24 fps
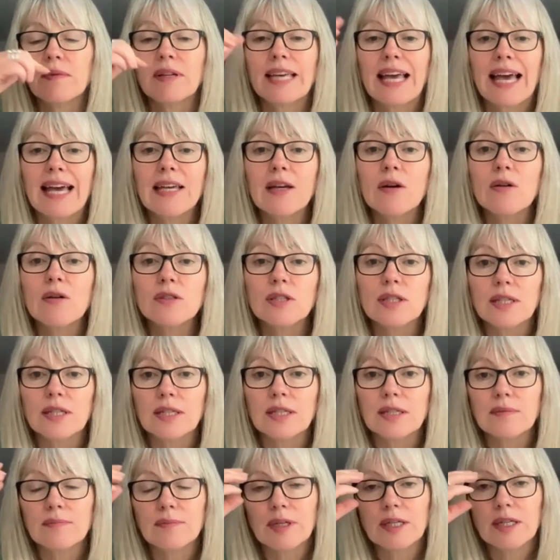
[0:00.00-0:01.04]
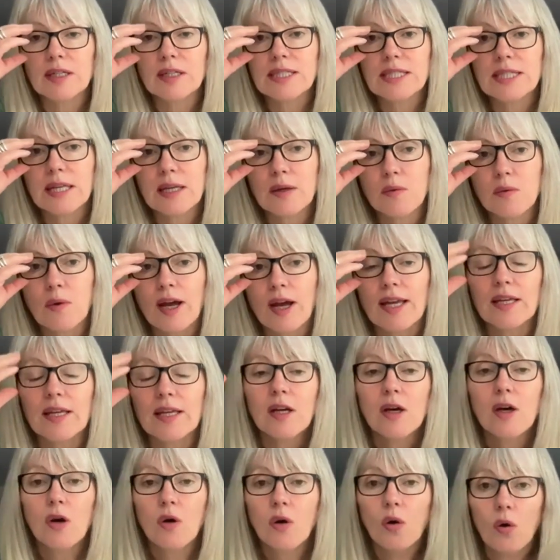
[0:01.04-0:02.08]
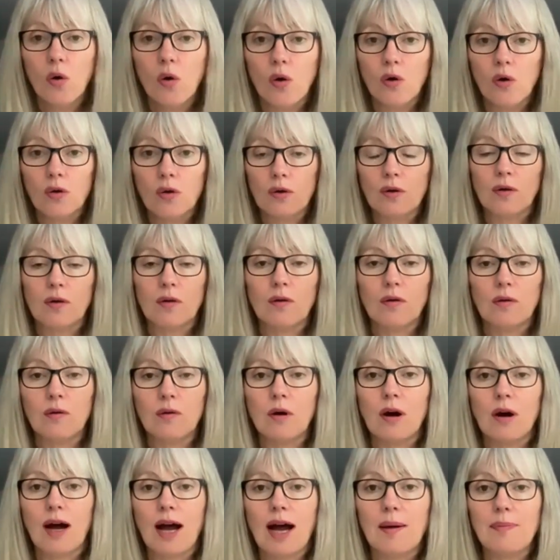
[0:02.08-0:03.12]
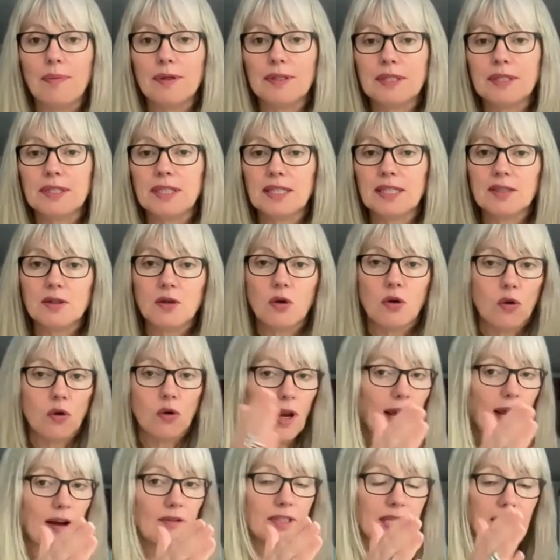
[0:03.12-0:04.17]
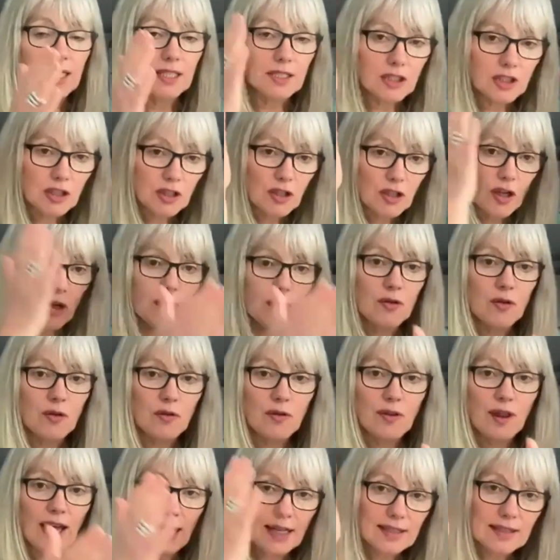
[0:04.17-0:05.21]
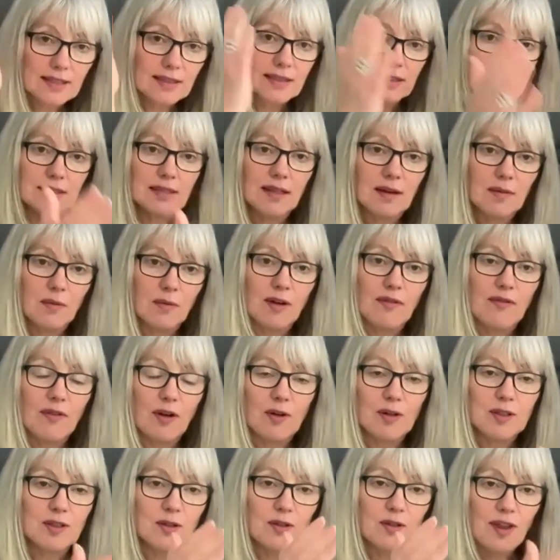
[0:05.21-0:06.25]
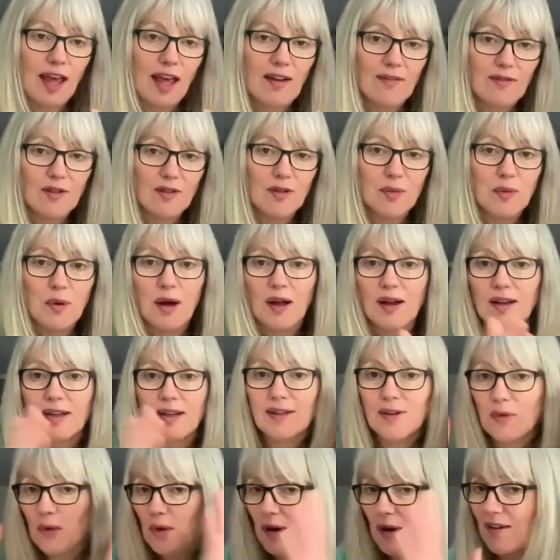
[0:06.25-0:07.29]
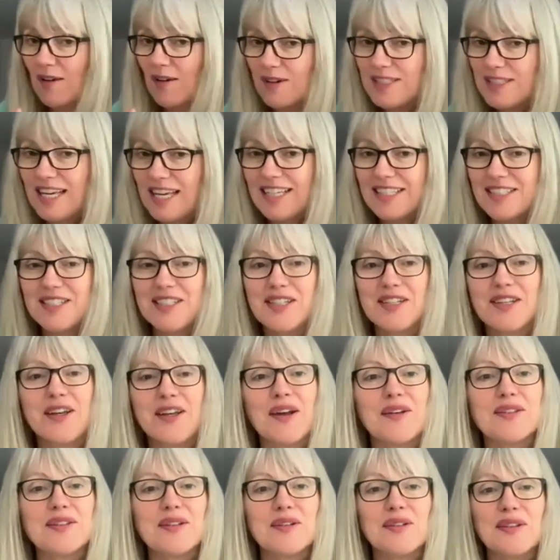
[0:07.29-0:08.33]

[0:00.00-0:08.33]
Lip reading: chaotic, may I say, way, or what happens is all our attention goes on that, and we focus on that for a while, and all our attention goes